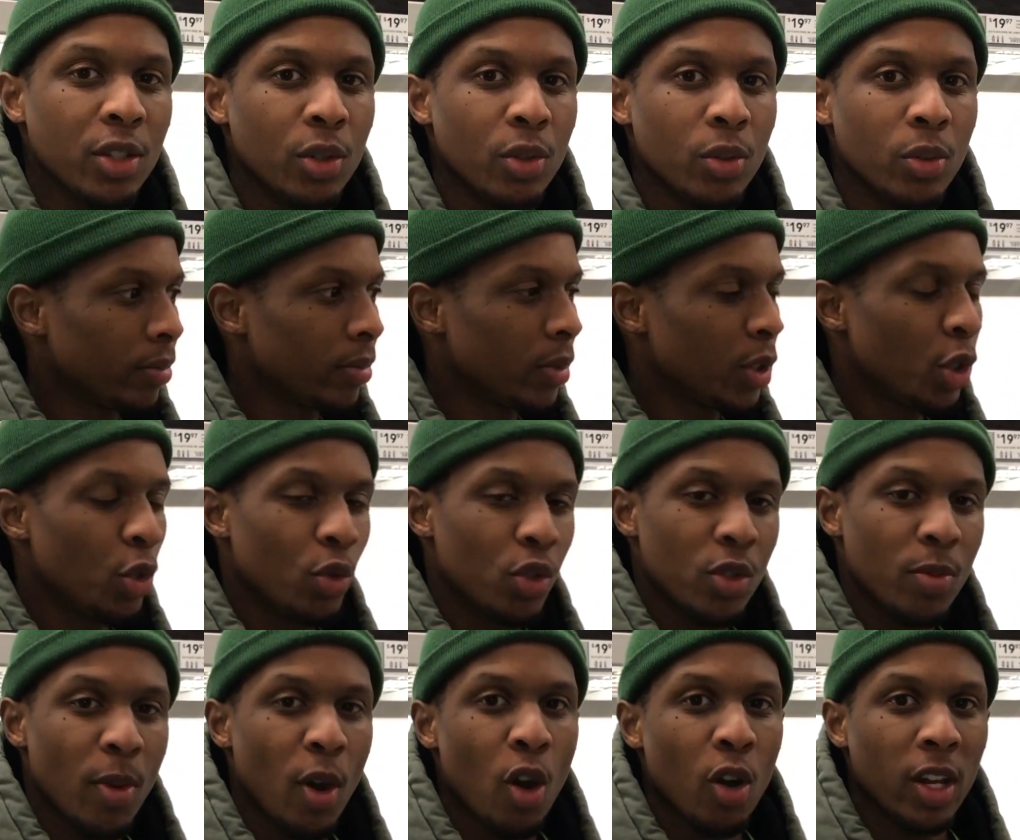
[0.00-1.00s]
do, two
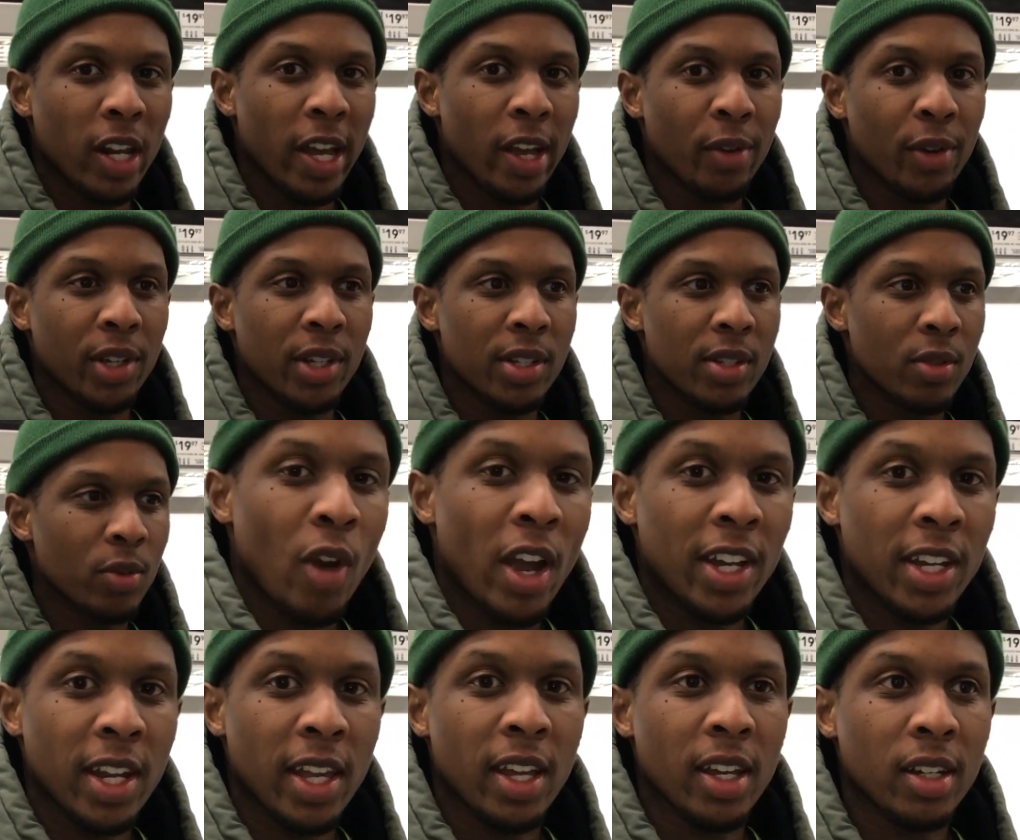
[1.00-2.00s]
small areas. Right
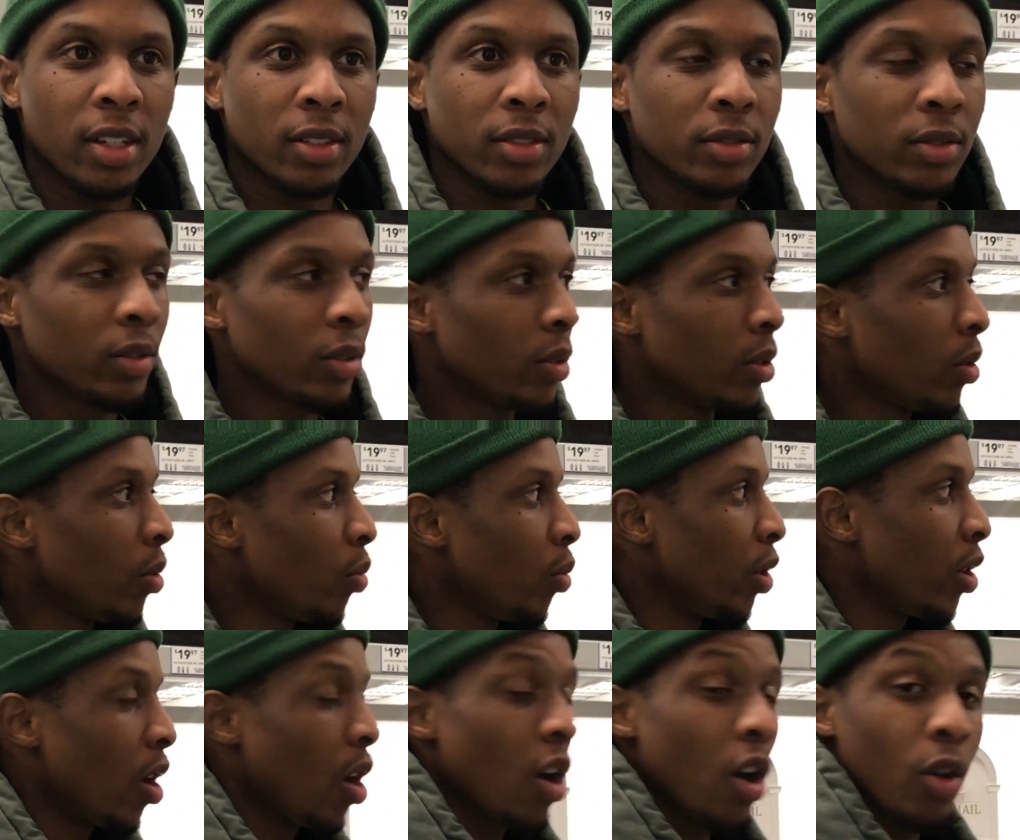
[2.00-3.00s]
now, we're
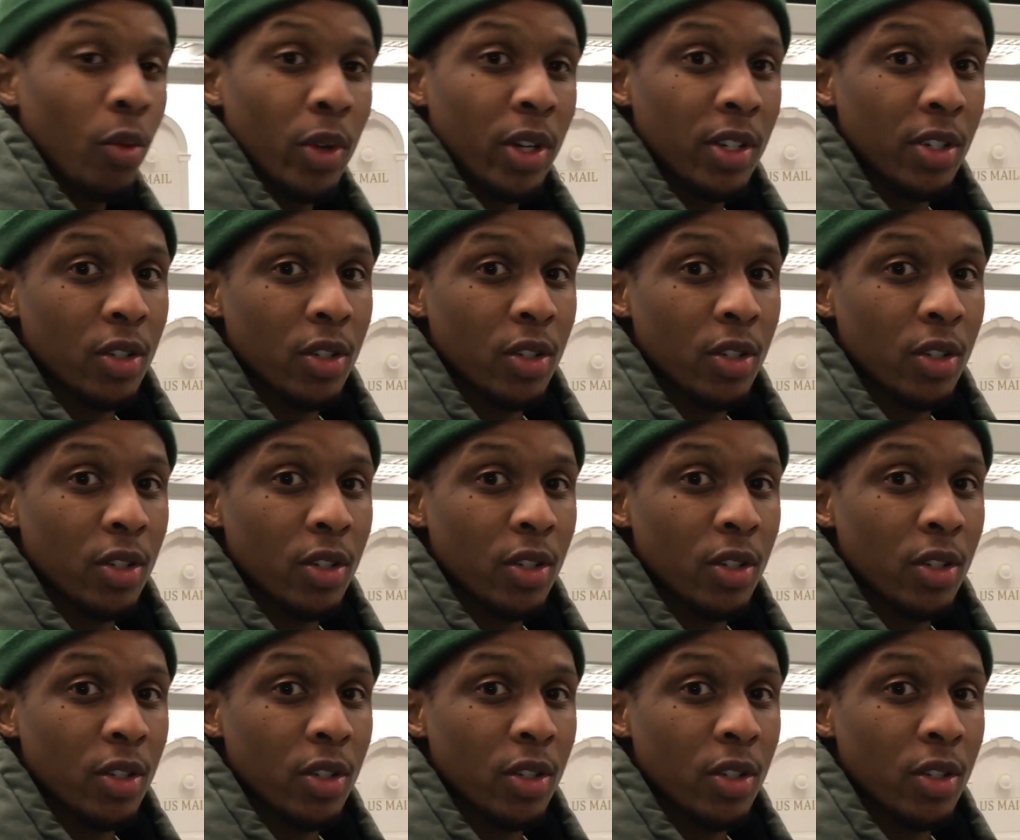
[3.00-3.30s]
in a hardware